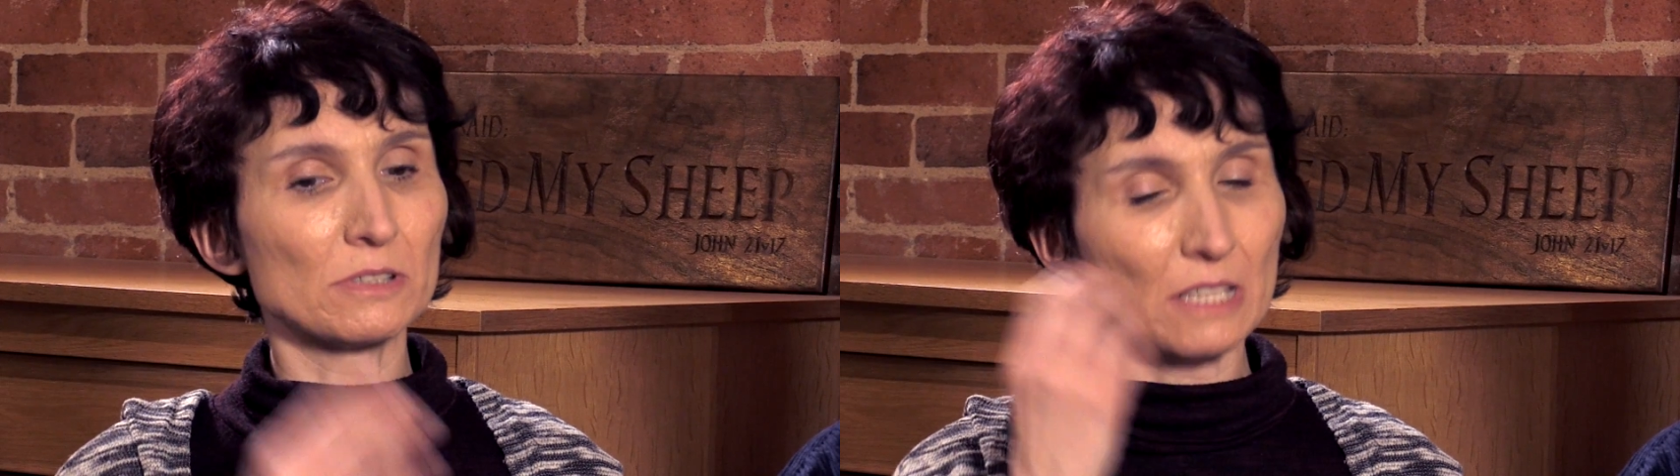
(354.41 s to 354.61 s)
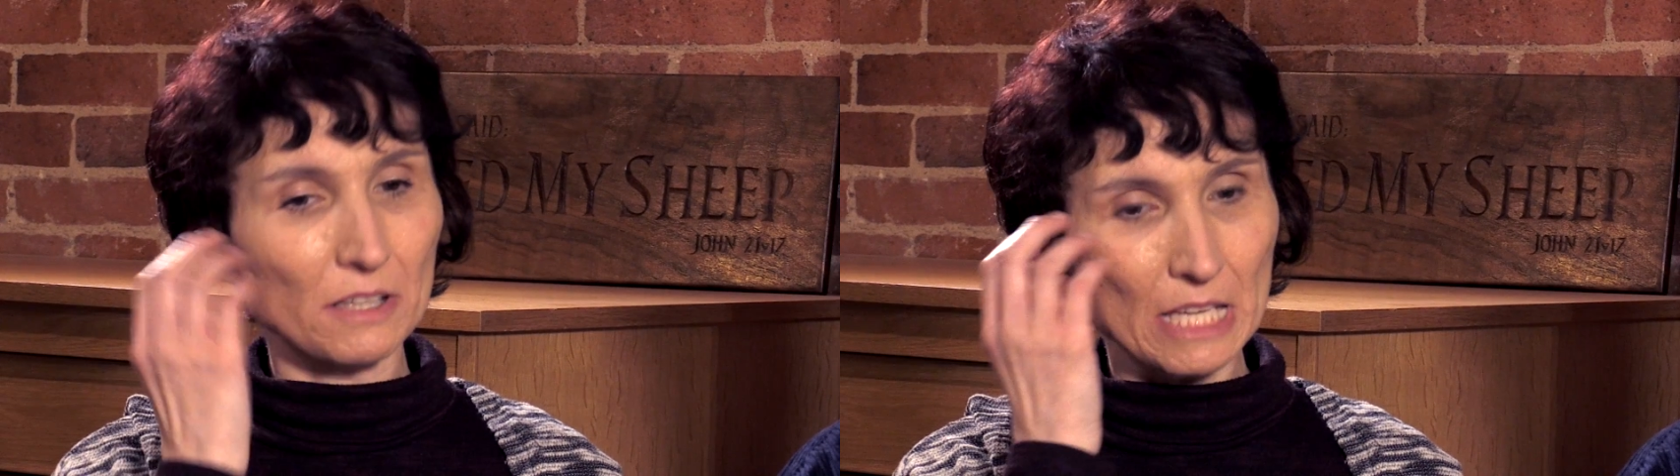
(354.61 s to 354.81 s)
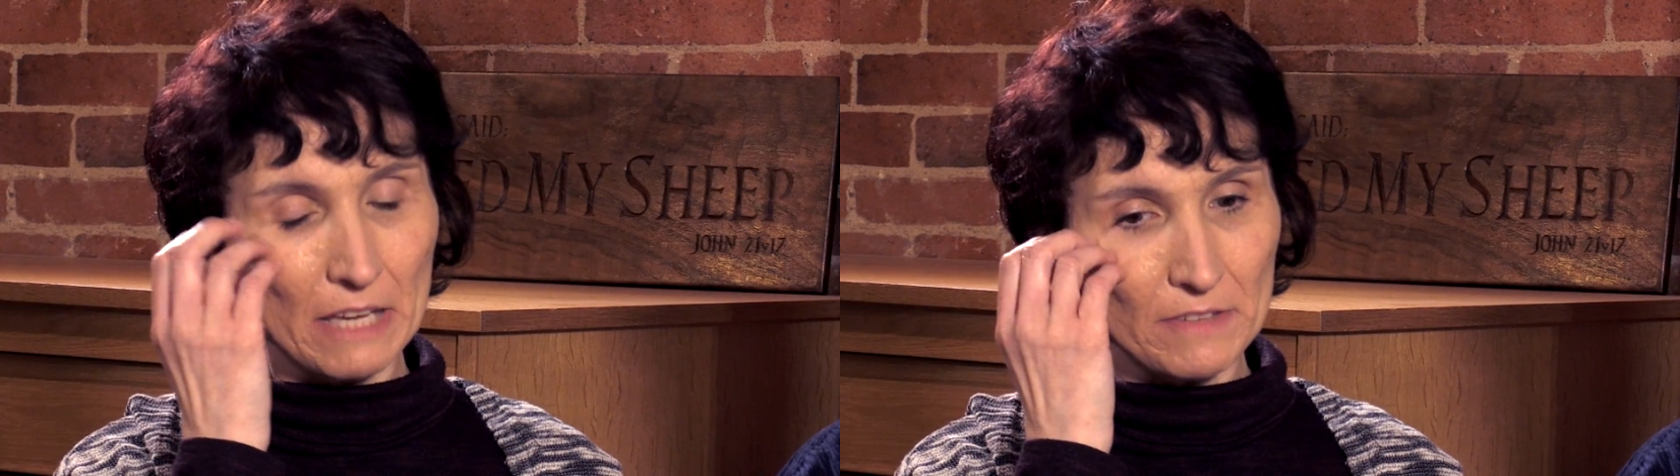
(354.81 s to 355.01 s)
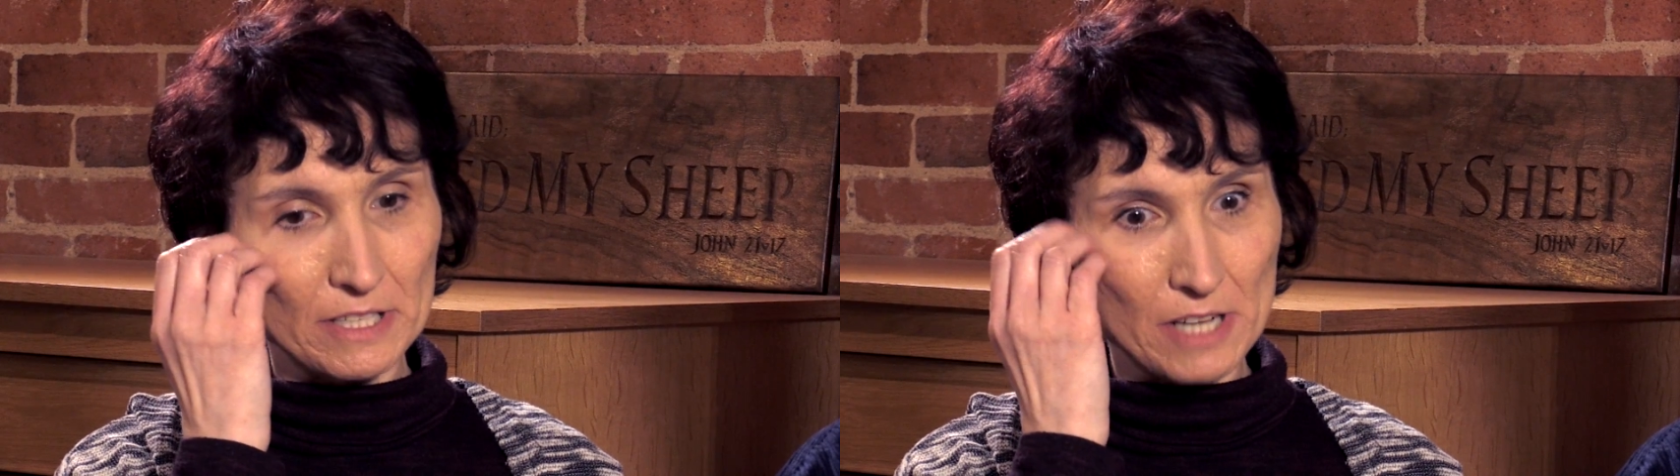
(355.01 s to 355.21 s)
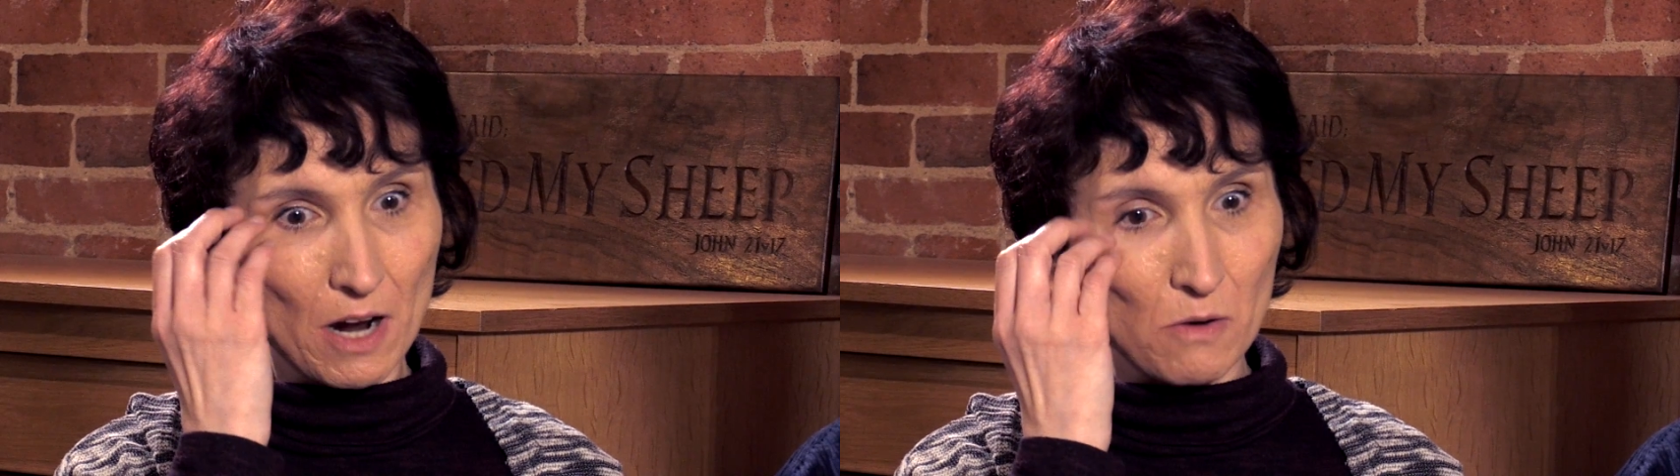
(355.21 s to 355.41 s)
And I think if you
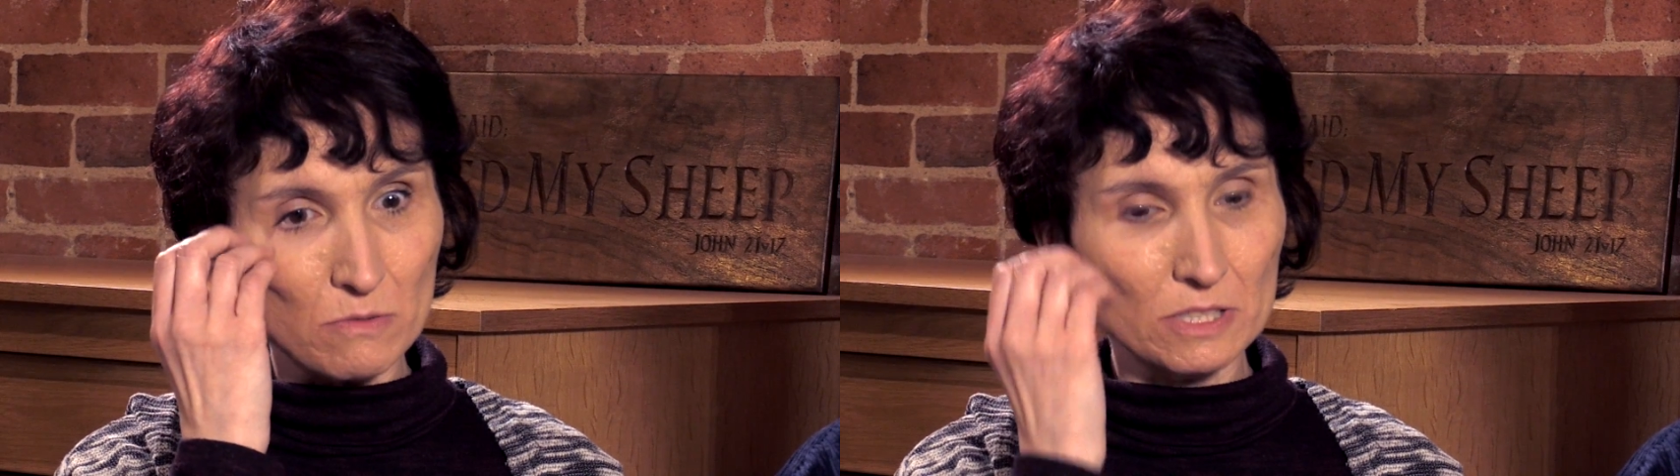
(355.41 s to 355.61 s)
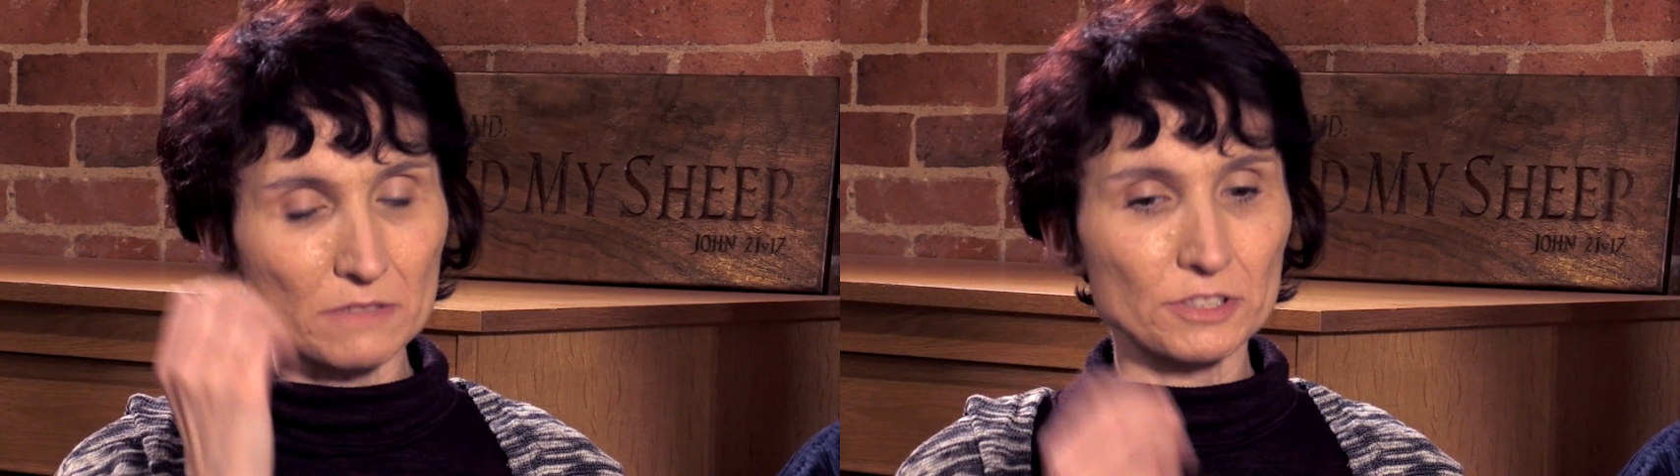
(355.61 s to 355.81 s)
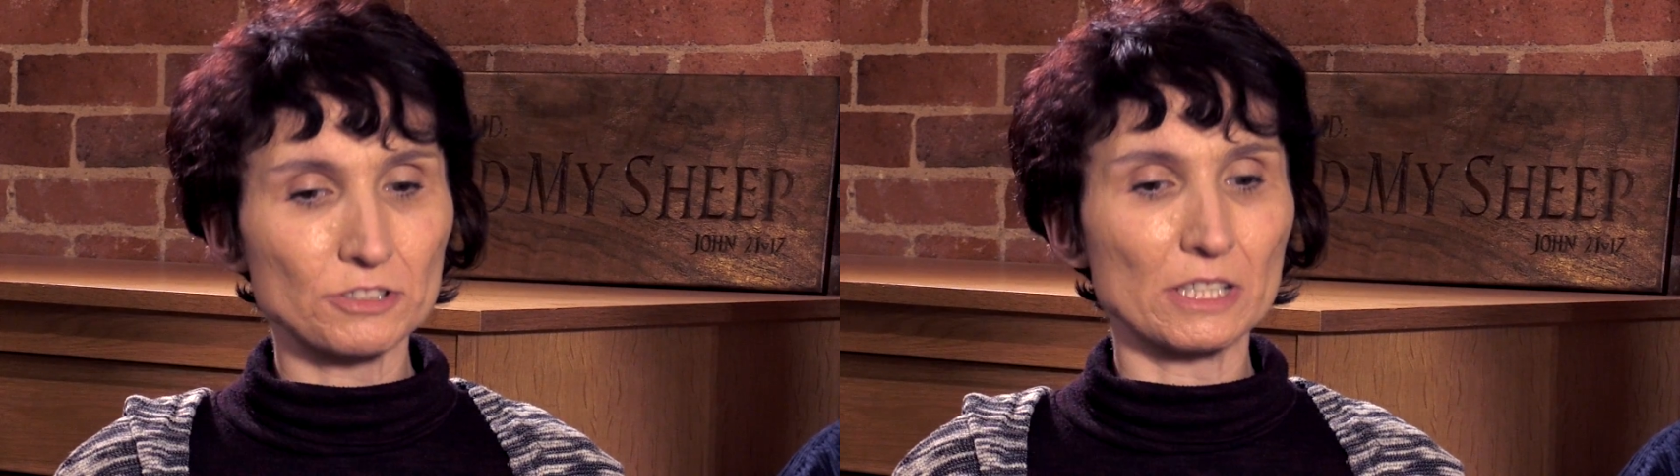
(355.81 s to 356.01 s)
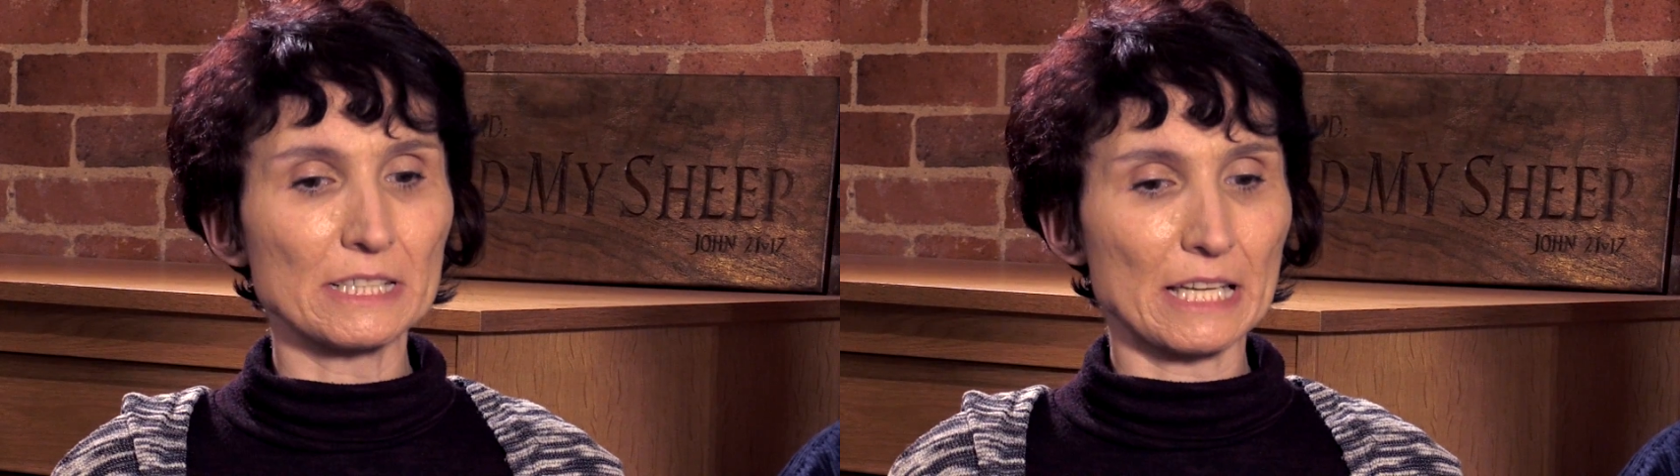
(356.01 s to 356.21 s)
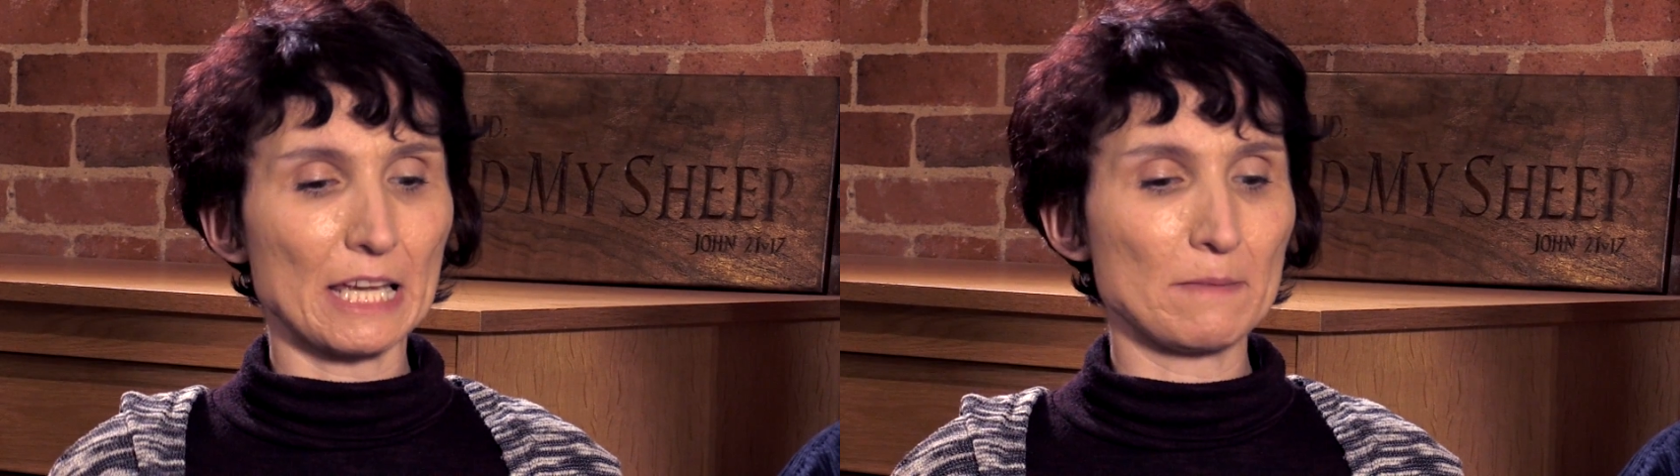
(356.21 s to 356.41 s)
try
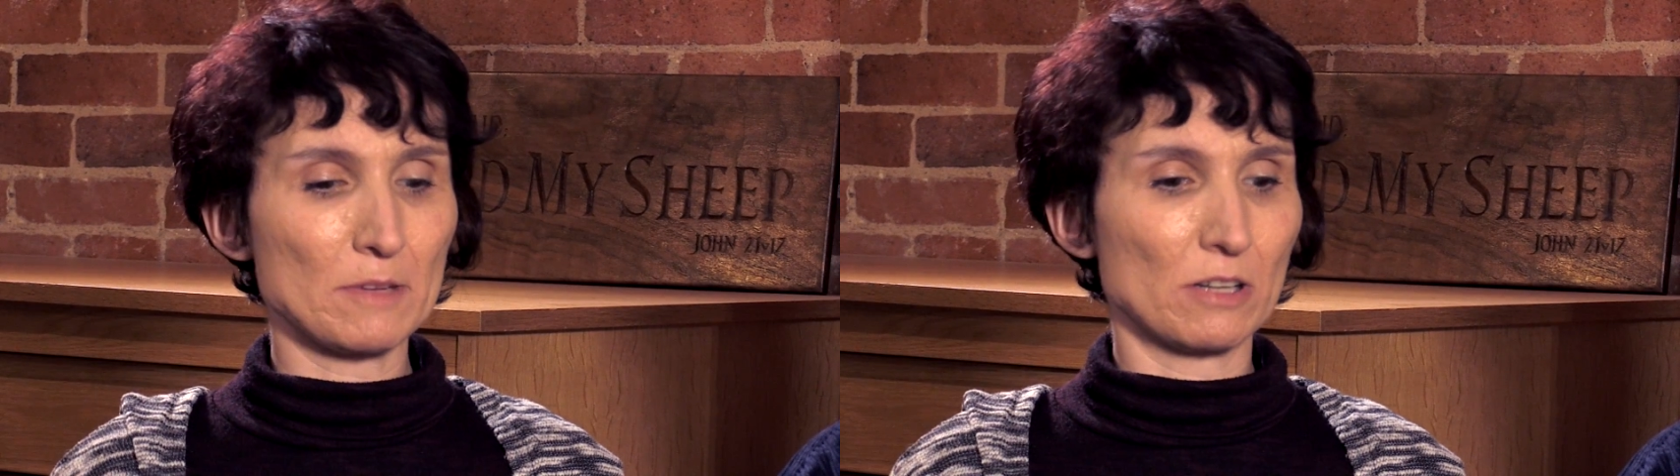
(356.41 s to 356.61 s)
and keep